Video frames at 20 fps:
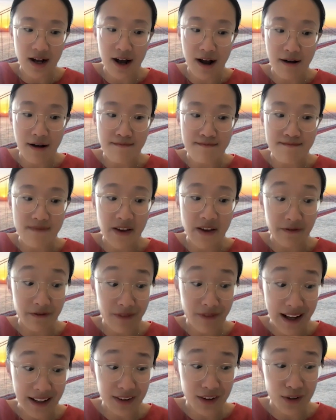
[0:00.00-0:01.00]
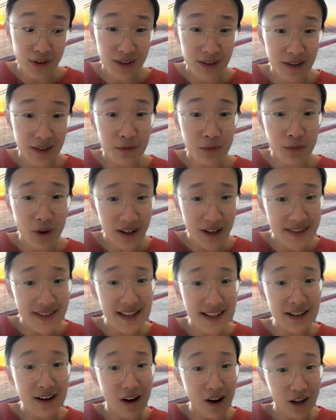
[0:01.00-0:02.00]
In fact, there was
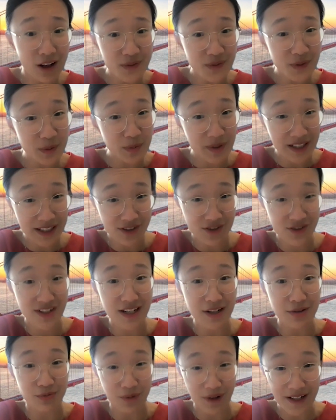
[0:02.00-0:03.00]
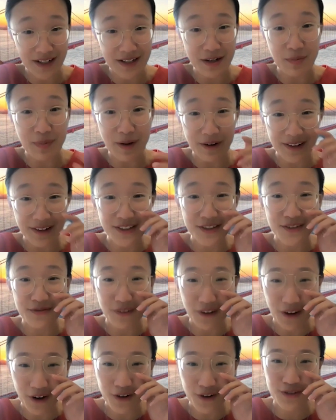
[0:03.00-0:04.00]
an Oxford PhD written about his
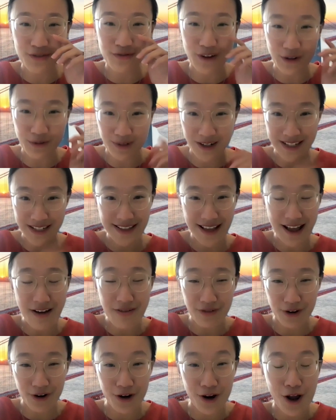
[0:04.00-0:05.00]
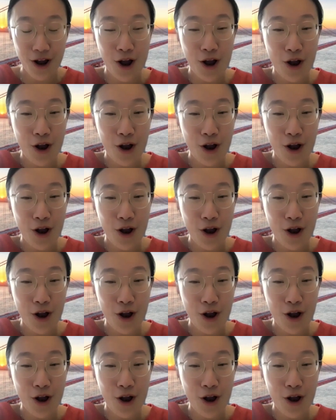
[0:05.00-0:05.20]
first fundraise ever,